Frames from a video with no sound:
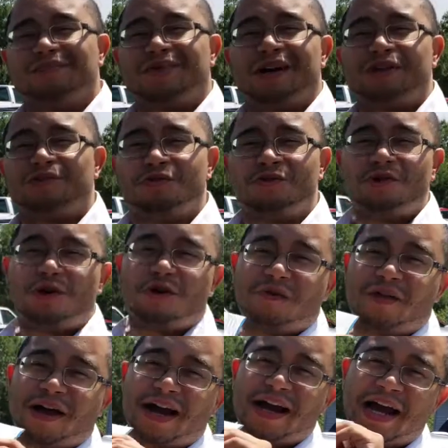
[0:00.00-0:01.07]
But I do know
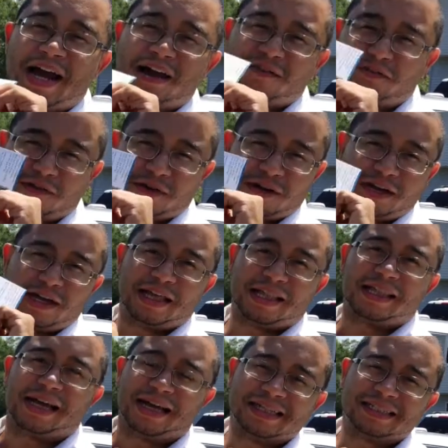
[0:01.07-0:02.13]
that I have
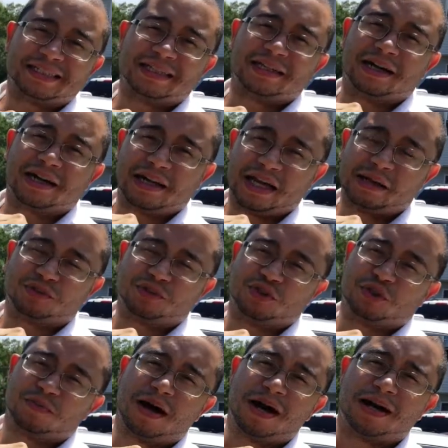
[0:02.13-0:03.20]
the instant claims
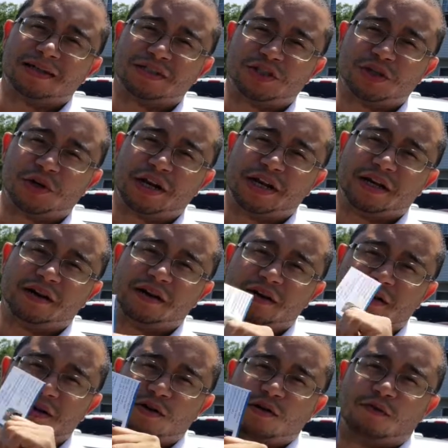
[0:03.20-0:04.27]
response unit
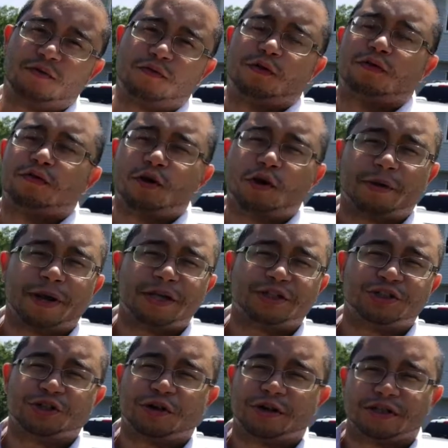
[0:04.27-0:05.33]
from Florey
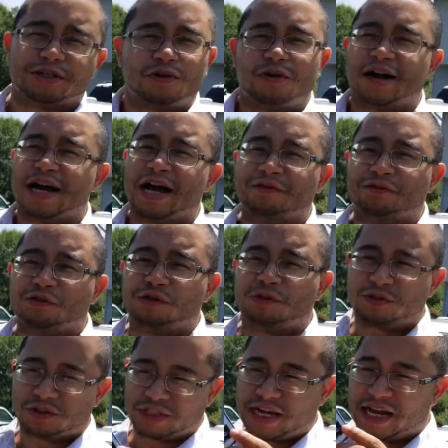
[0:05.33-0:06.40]
Insurance. All I have to
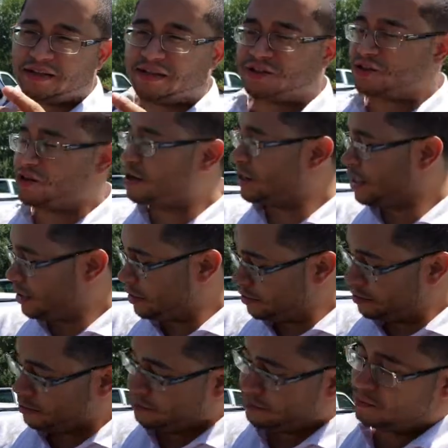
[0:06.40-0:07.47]
do is scan this car
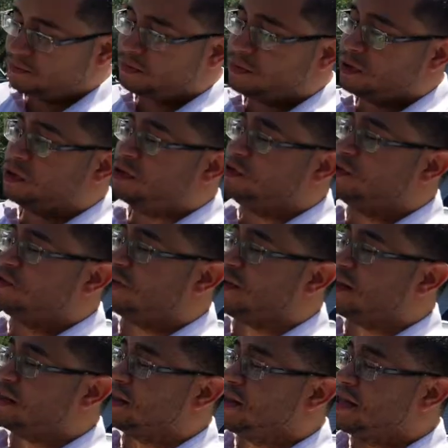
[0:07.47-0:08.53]
here, just
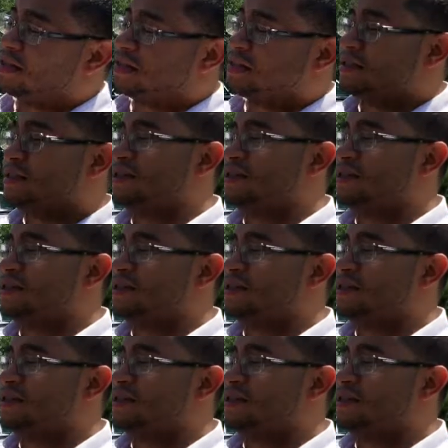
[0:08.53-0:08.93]
like this,